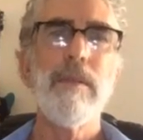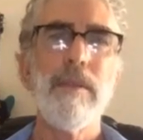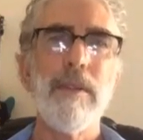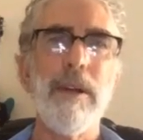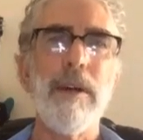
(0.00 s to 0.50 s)

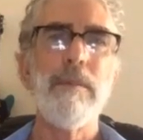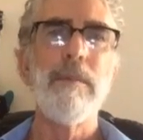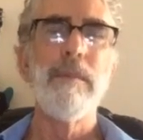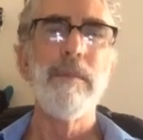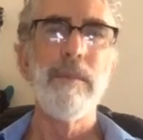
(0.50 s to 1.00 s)
Wow.
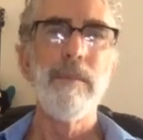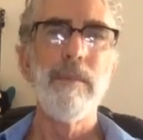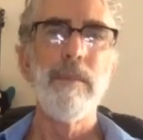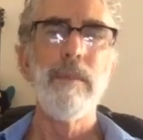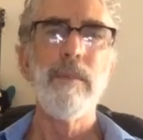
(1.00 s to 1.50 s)

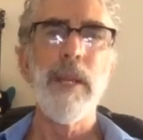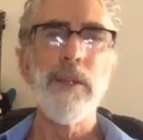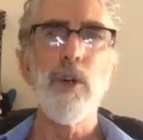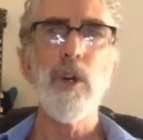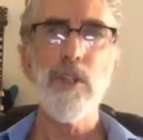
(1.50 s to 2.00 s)
And
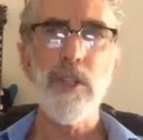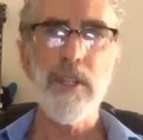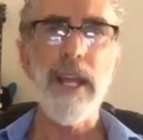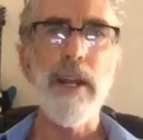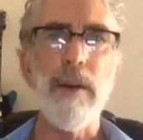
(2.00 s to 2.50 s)
your horse is
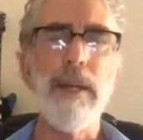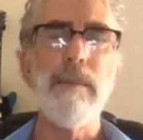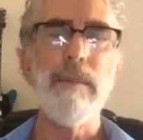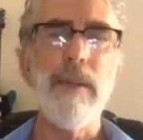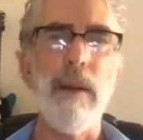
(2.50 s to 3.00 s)
there, right?
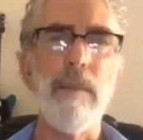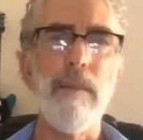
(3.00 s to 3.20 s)
Now.